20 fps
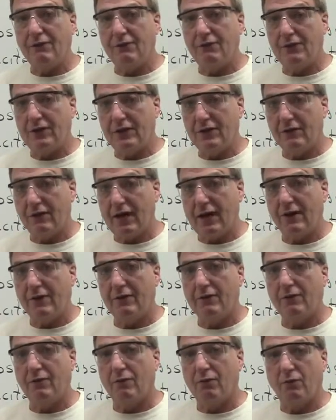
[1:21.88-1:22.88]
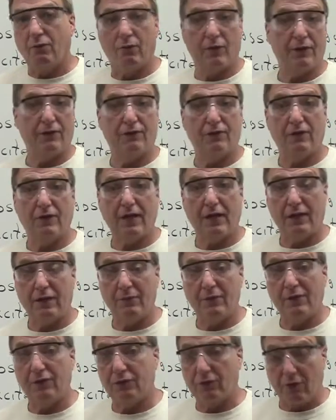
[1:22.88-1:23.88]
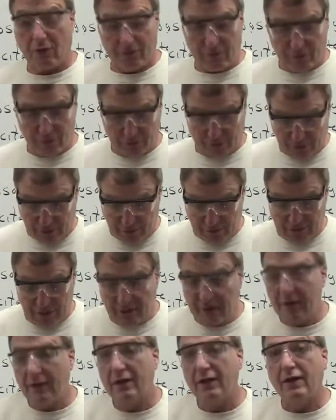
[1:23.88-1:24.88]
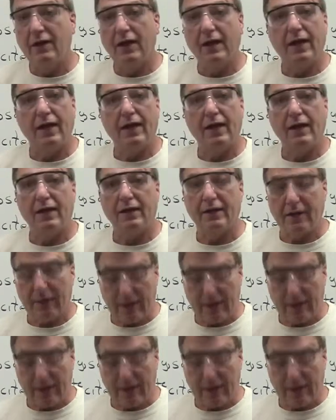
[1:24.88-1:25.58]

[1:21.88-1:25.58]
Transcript: figure out what elements are on the sun and in